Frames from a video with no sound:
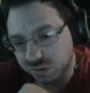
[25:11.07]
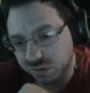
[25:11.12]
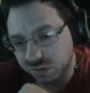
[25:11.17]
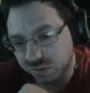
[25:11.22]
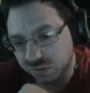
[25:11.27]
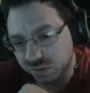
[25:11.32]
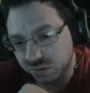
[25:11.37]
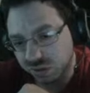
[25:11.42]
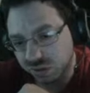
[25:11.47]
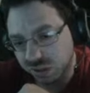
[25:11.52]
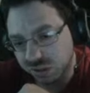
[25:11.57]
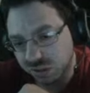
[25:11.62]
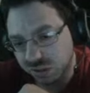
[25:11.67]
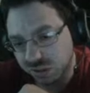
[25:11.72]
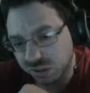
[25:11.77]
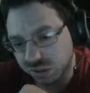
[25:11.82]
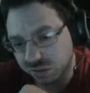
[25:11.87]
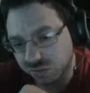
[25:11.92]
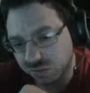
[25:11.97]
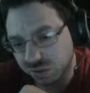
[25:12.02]
Strangely
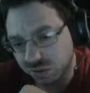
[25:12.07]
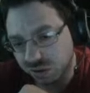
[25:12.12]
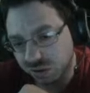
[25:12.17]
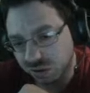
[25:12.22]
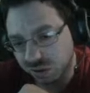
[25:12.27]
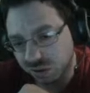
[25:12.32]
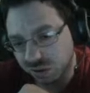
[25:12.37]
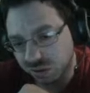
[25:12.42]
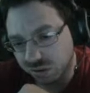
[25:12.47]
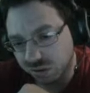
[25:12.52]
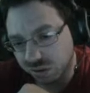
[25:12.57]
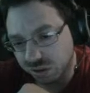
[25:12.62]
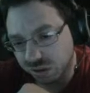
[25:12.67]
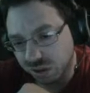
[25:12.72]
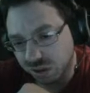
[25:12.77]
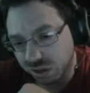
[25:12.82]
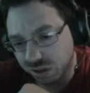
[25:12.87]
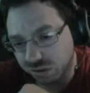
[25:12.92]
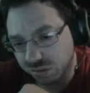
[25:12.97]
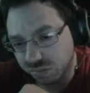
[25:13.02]
enough, there are
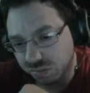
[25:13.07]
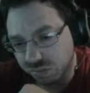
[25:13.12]
not